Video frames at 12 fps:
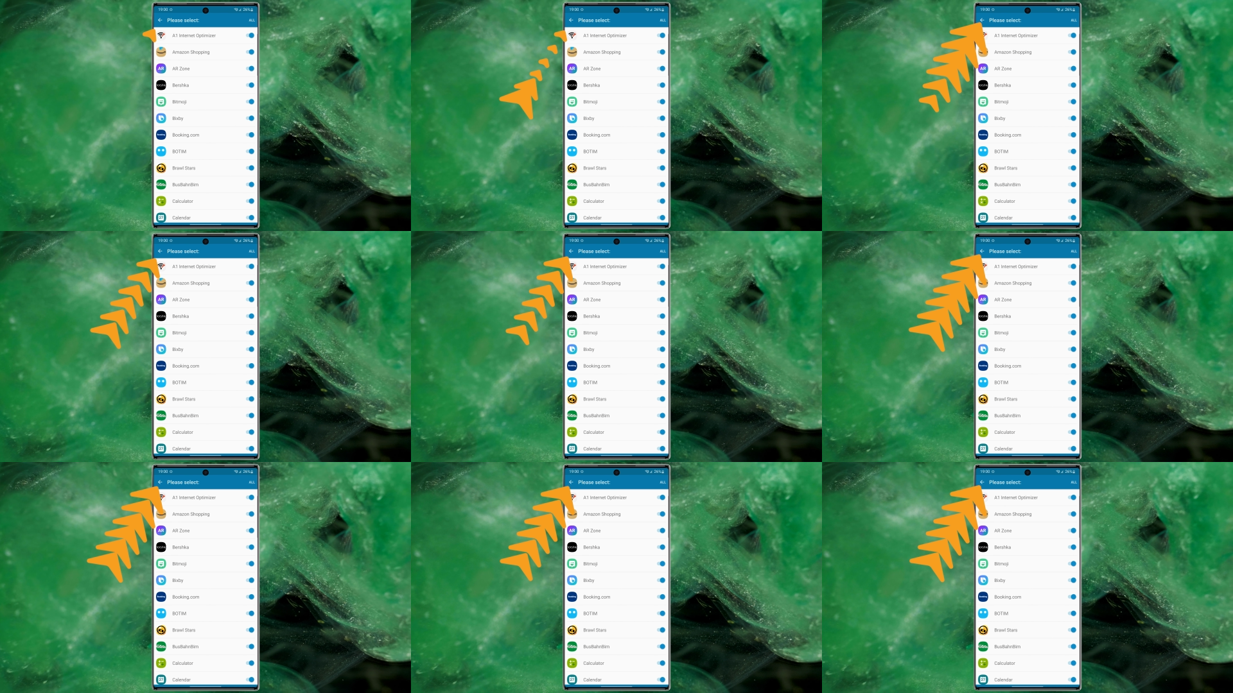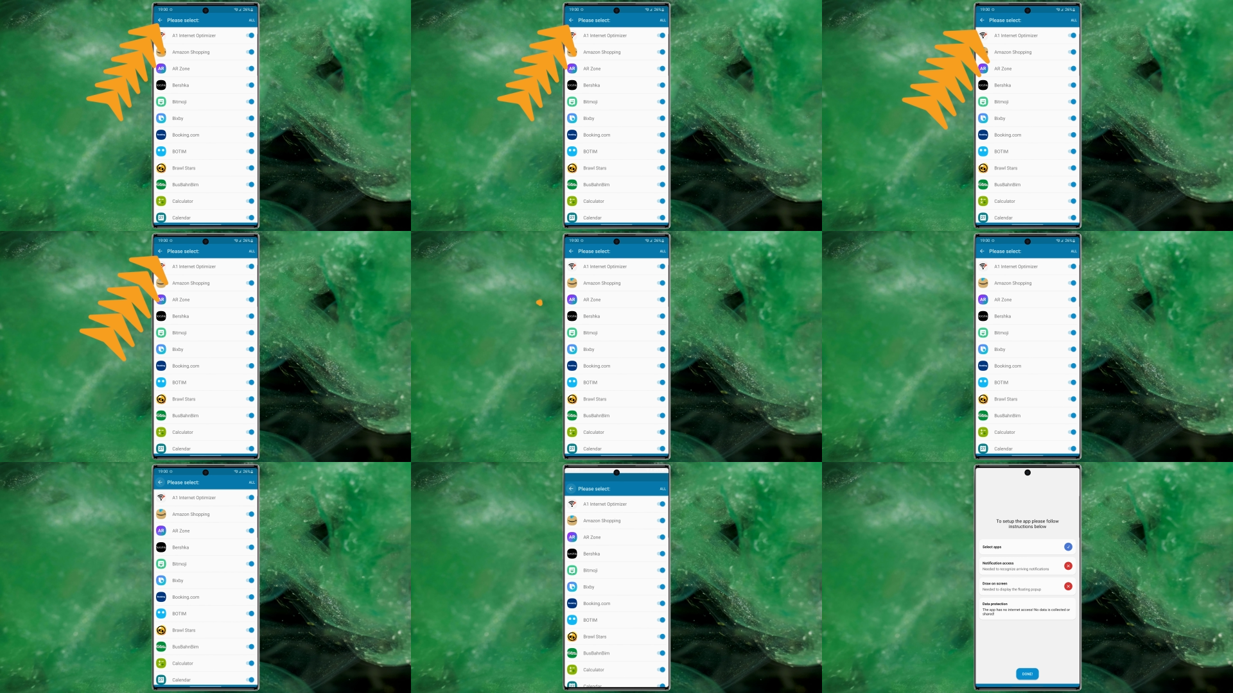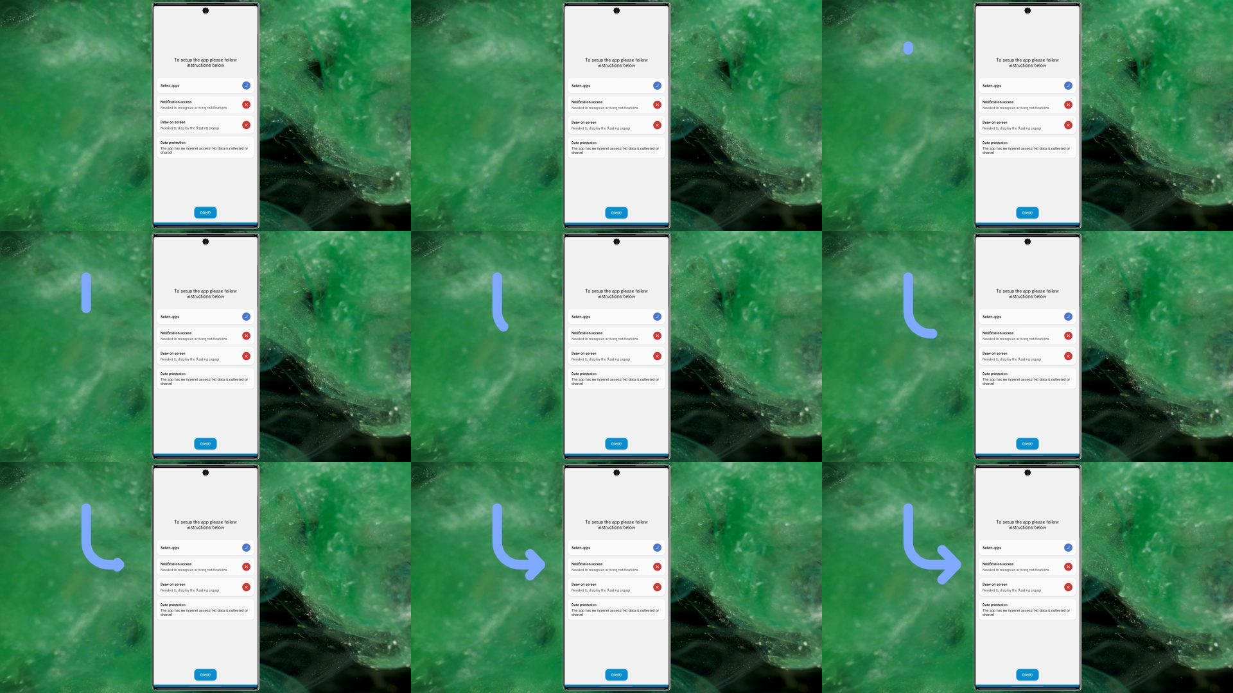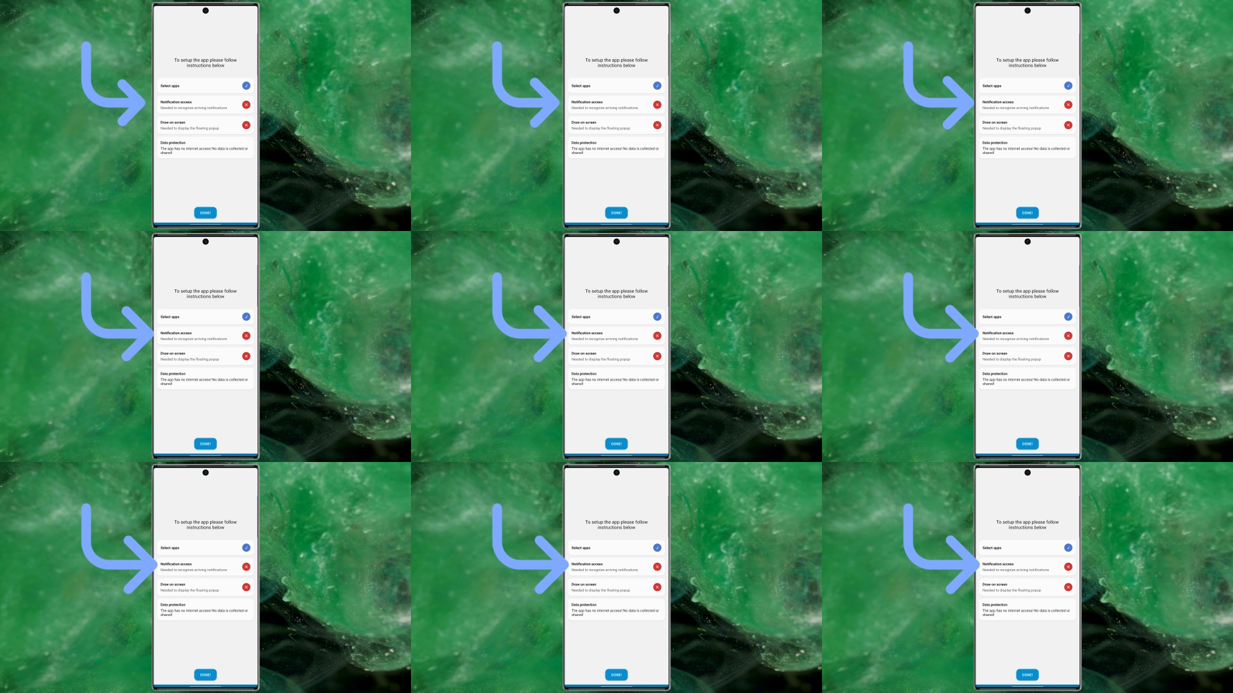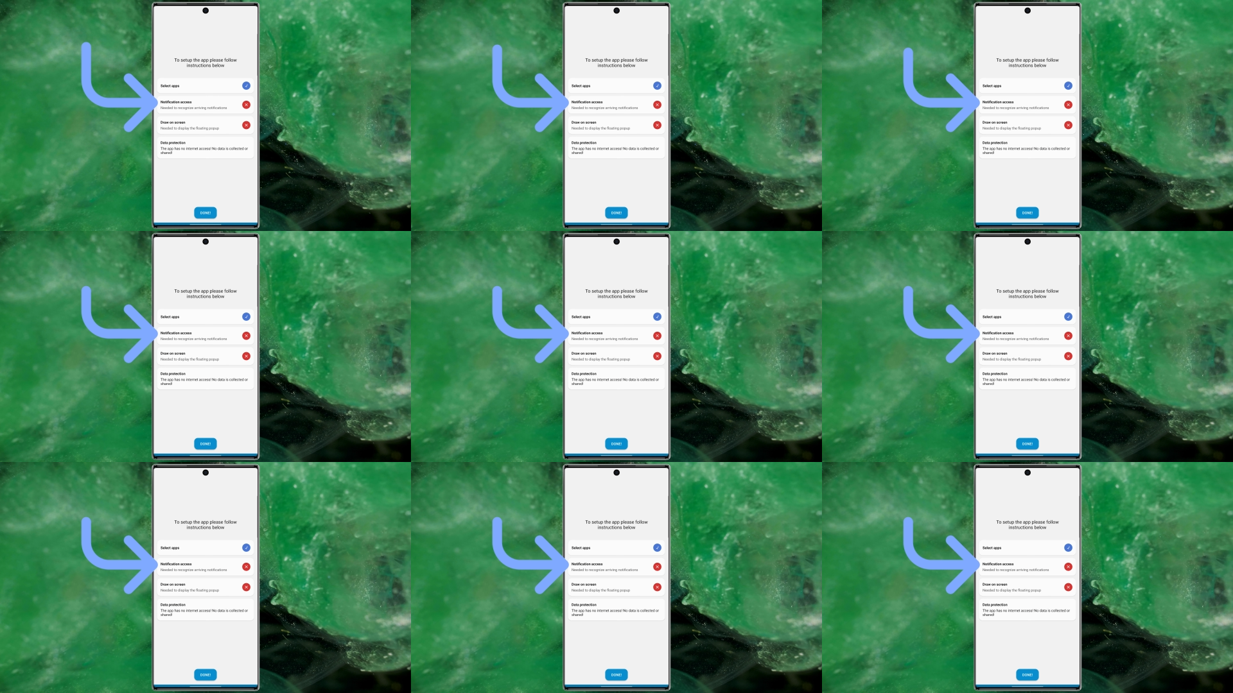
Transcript: (no speaker visible)